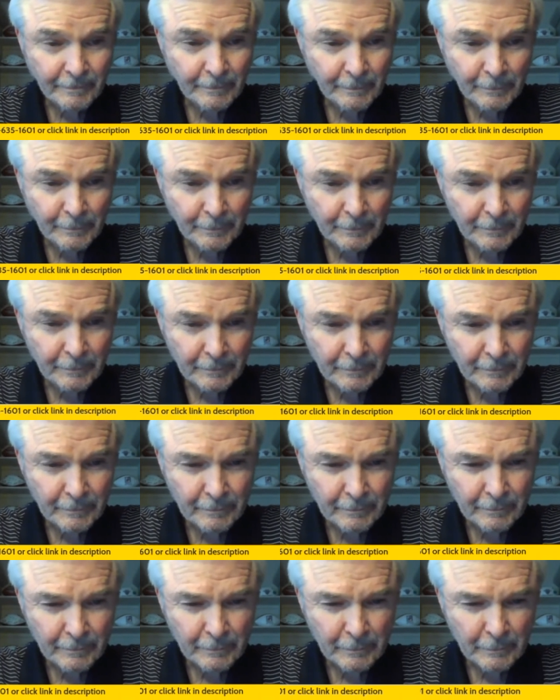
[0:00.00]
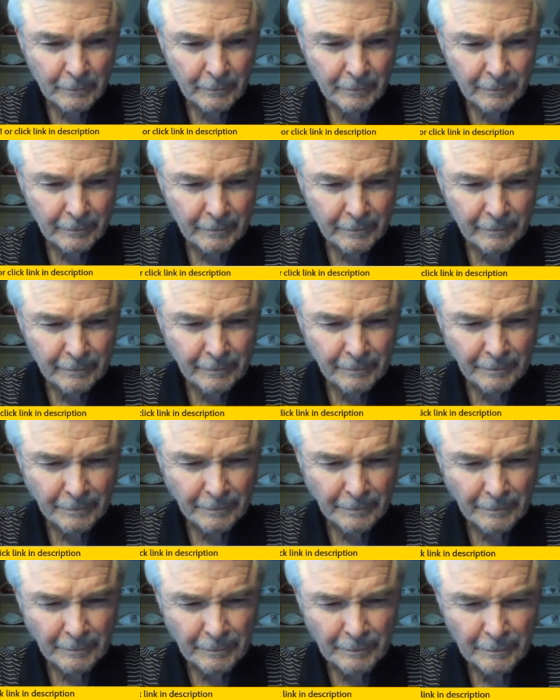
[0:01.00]

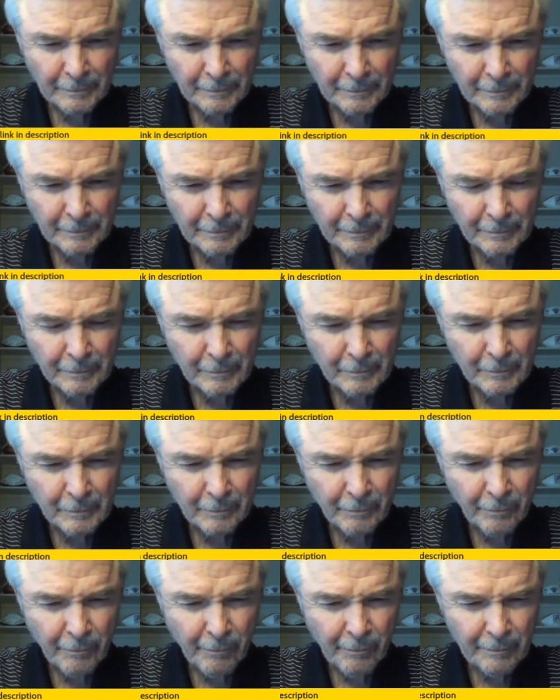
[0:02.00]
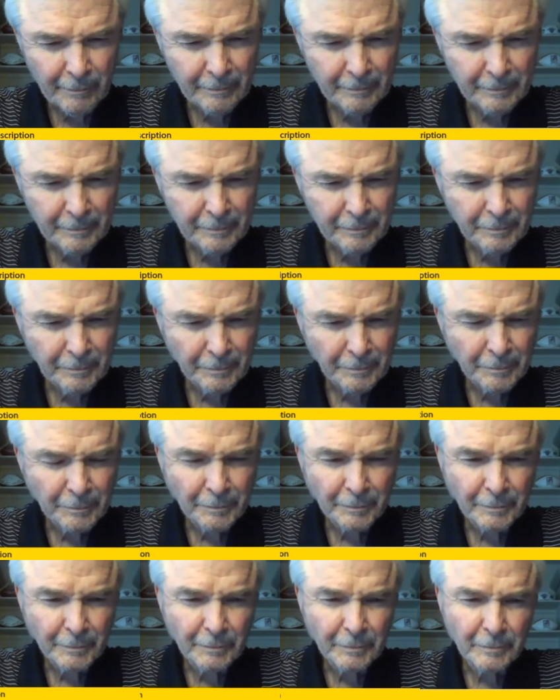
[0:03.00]

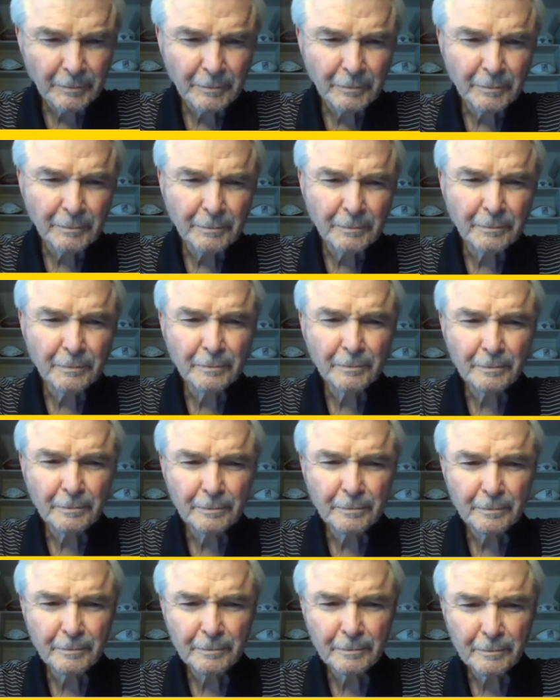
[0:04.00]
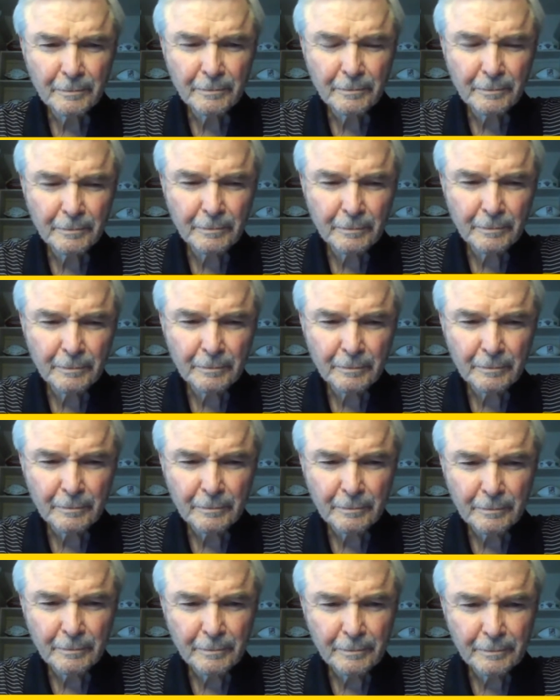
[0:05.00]

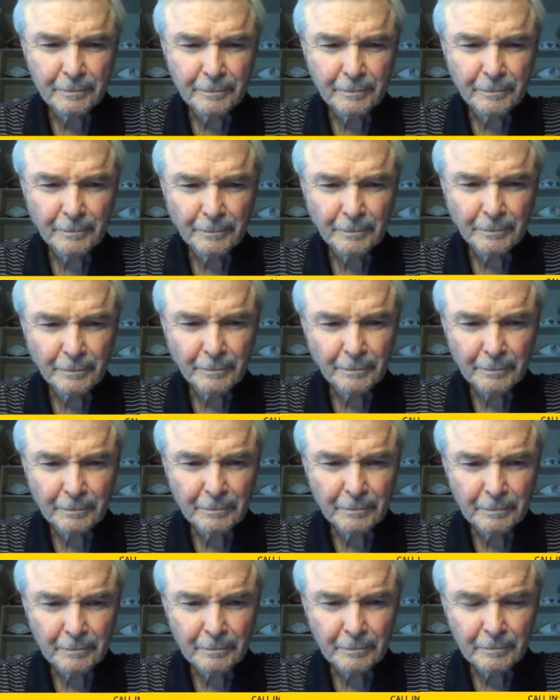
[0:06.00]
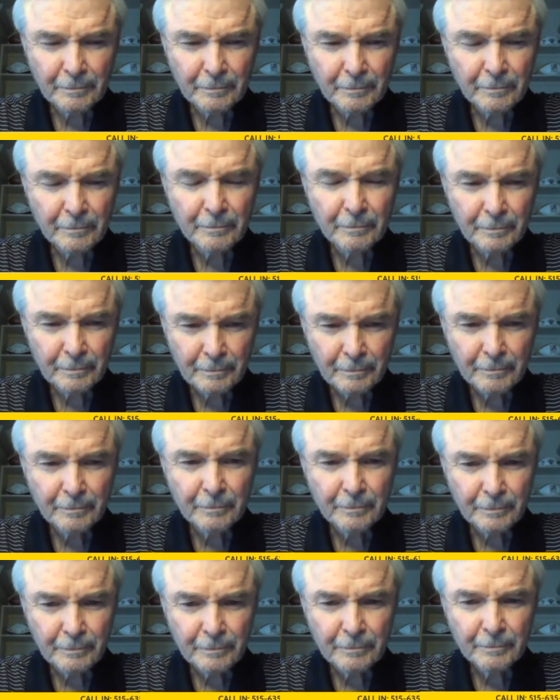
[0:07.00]
The person shown says nothing.